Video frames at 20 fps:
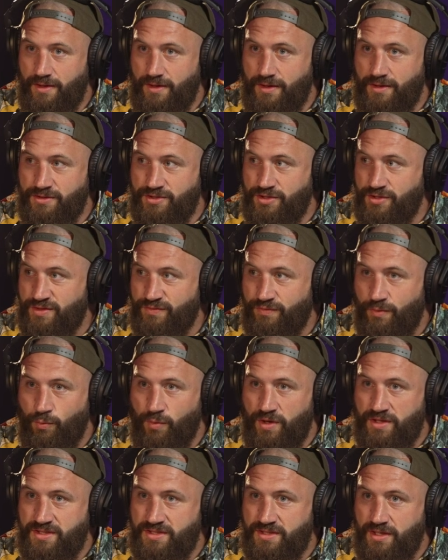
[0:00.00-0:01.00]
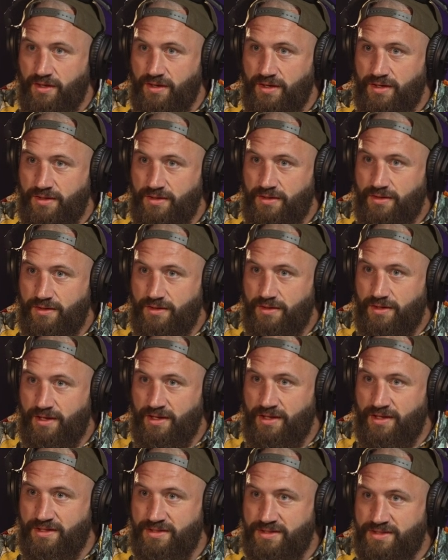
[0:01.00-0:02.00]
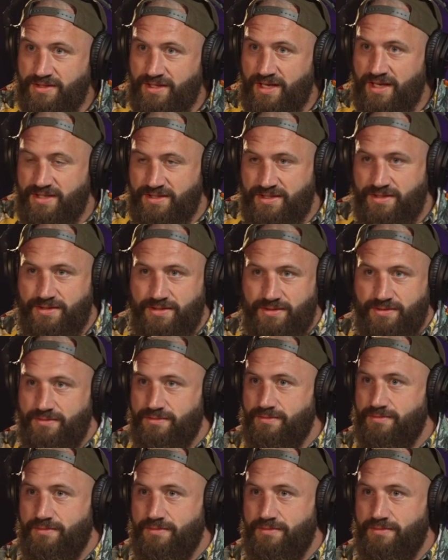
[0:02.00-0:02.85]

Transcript: are just from one side, and it's it's